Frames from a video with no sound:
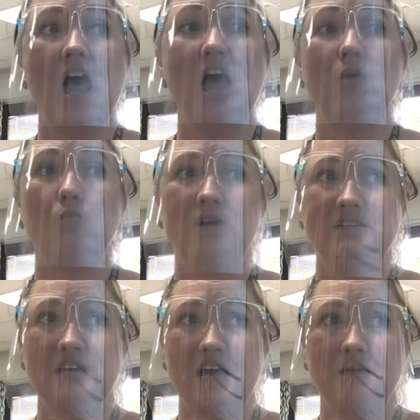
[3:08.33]
And
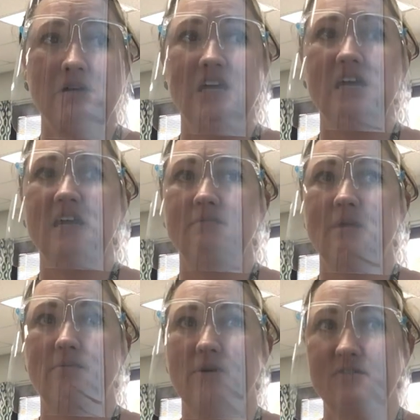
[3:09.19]
one time he hid in
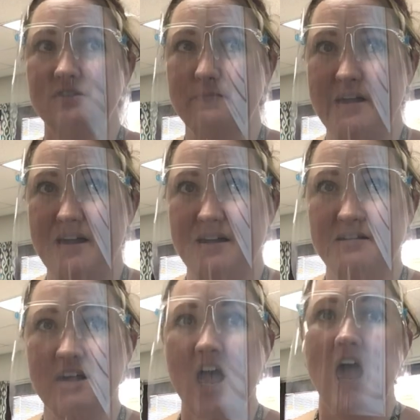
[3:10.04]
my brother's bed.